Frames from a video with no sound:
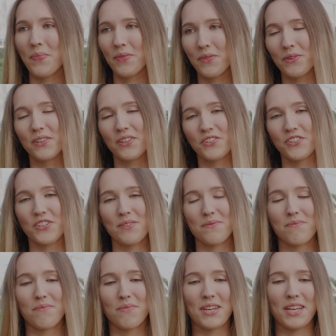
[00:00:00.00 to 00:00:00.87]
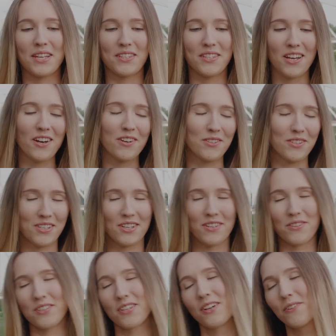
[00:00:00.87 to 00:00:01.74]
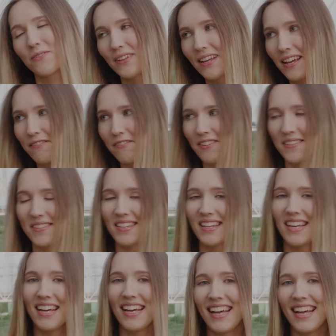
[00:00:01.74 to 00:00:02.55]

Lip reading: to the gym being so nervous.